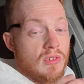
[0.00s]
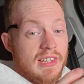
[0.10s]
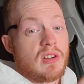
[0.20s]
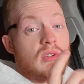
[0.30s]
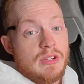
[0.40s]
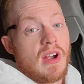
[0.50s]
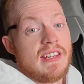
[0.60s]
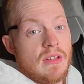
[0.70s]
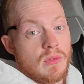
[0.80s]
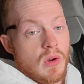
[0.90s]
literally
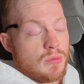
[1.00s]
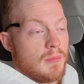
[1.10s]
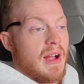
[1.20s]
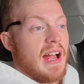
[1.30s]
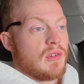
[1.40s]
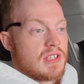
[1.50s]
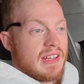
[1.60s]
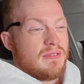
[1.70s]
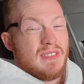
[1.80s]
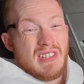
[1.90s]
right down the road from my house,
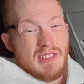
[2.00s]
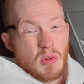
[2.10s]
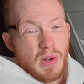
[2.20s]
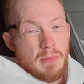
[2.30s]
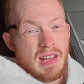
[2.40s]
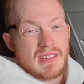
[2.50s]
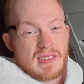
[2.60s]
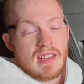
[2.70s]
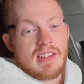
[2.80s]
like 15-20 minutes.